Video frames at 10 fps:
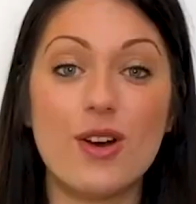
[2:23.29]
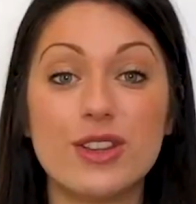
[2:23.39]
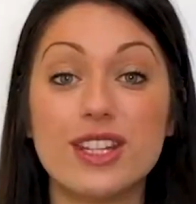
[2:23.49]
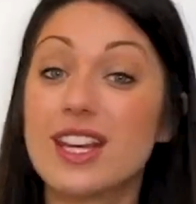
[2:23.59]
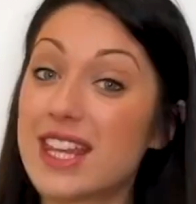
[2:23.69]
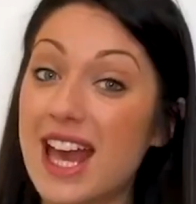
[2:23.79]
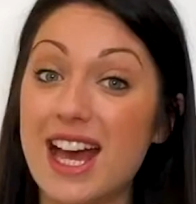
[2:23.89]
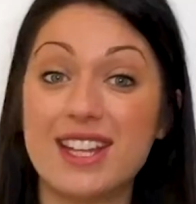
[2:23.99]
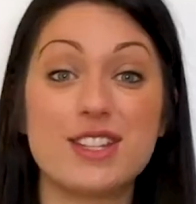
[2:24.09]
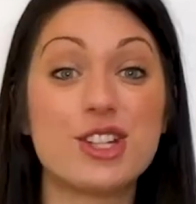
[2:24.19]
On the other
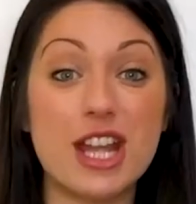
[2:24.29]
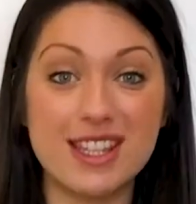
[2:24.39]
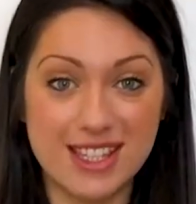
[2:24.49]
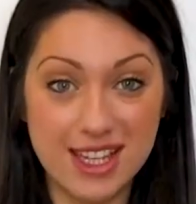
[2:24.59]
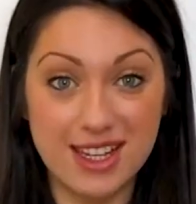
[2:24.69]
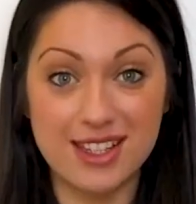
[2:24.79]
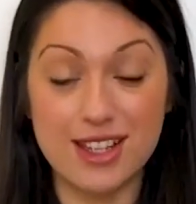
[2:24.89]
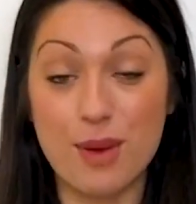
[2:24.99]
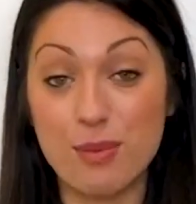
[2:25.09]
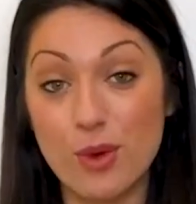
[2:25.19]
hand, Gen Zs
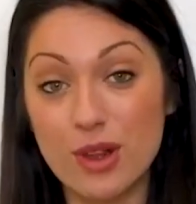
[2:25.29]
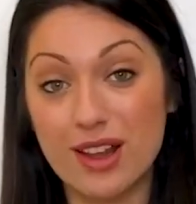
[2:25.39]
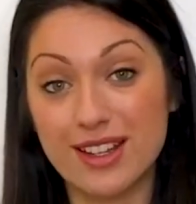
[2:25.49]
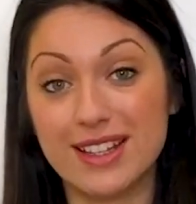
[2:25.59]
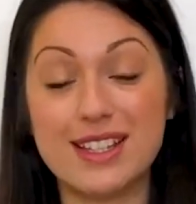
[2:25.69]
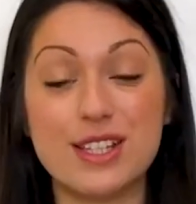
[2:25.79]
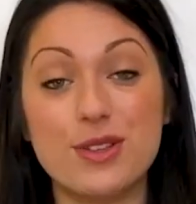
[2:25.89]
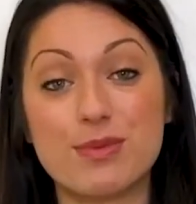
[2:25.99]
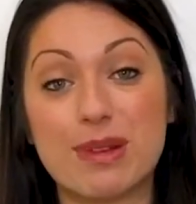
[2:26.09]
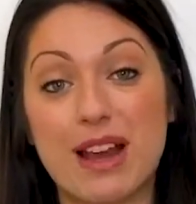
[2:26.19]
are more likely to
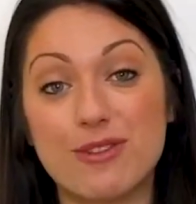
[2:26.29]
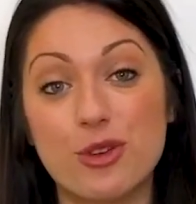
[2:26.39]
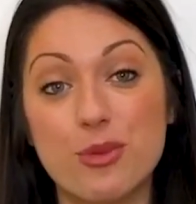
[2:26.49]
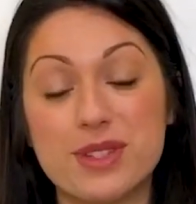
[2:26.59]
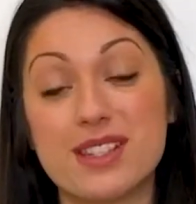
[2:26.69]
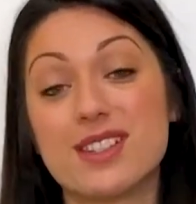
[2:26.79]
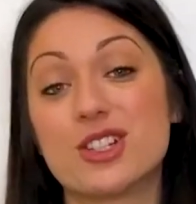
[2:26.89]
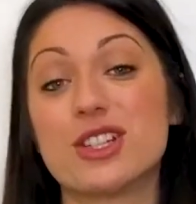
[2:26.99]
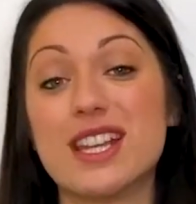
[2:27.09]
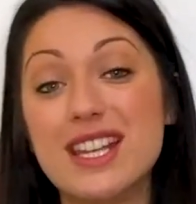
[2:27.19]
use platforms
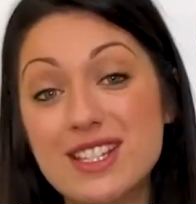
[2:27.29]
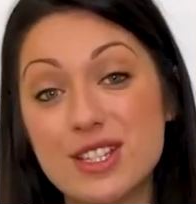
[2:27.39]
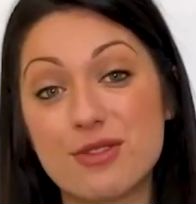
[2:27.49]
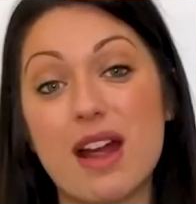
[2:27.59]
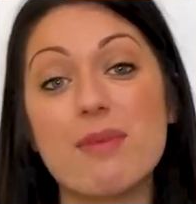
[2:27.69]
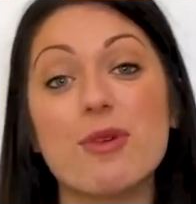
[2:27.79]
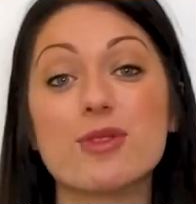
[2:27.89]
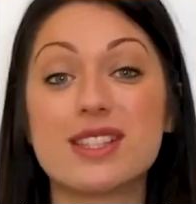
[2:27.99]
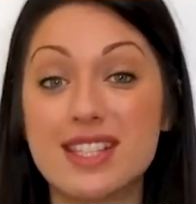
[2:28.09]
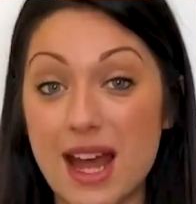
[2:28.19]
such as Instagram or
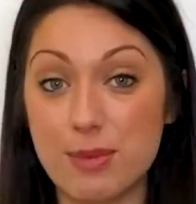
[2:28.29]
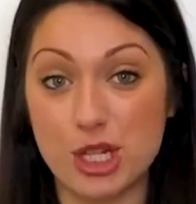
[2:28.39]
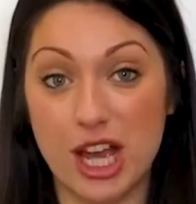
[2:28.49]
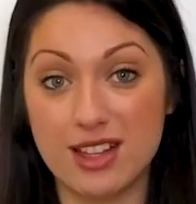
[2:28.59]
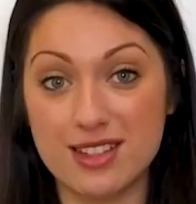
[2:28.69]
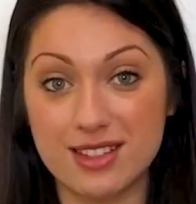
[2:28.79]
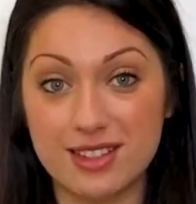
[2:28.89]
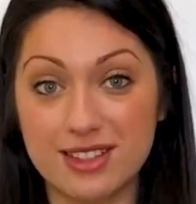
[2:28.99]
Snapchat.